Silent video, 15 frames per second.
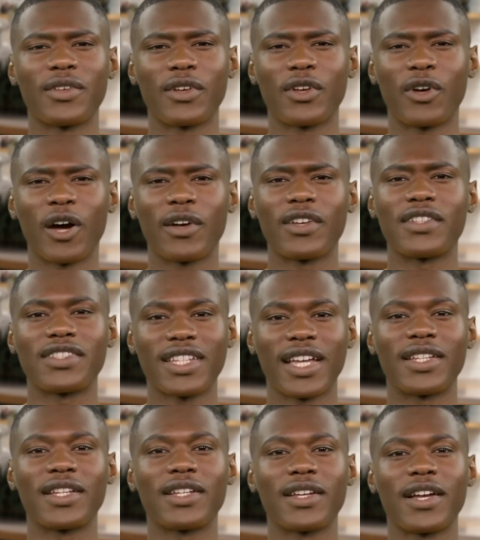Your
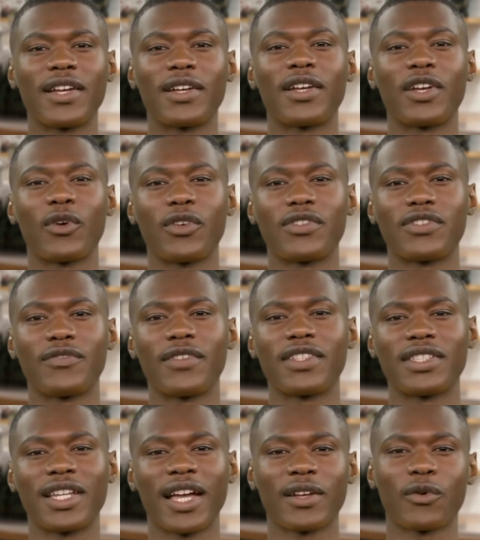understanding and adherence to these
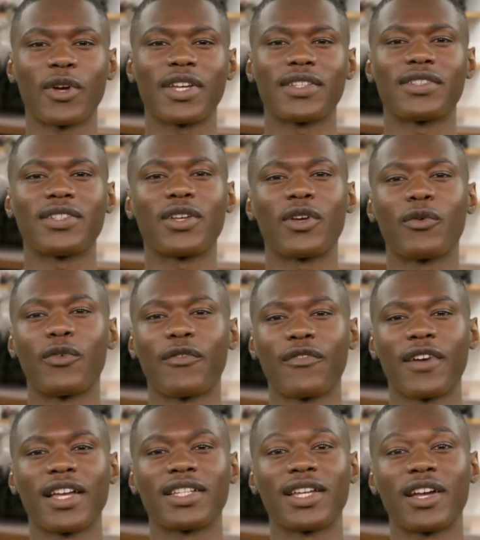guidelines
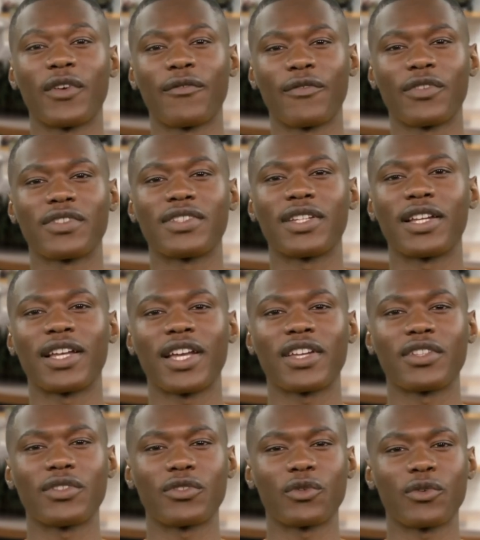reflect Elford's
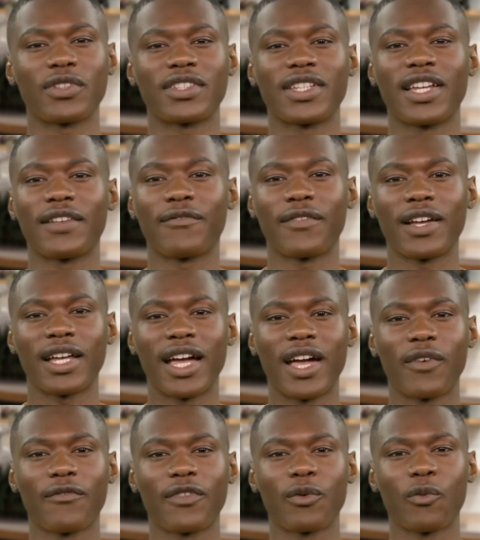dedication to a safe and
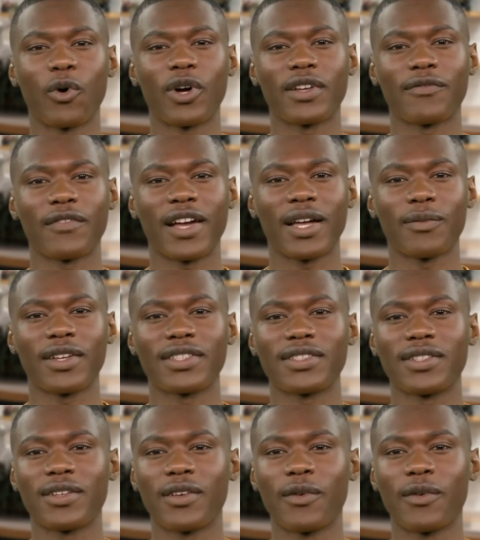healthy work environment.